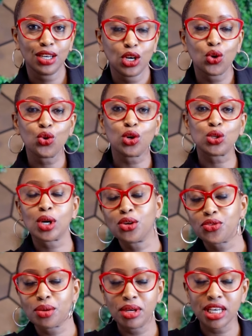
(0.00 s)
who wrote one
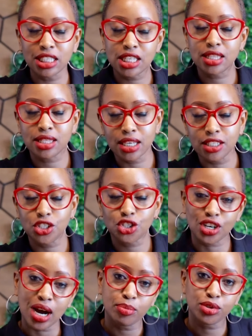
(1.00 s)
of the biggest thirst
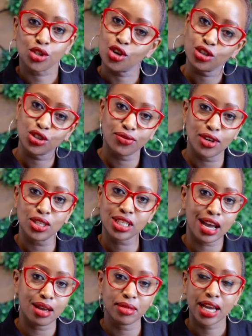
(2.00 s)
trap songs of our
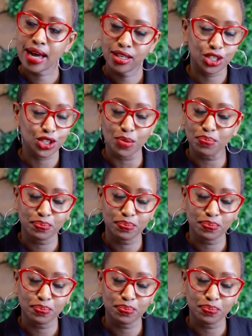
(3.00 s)
time, Candy Shop.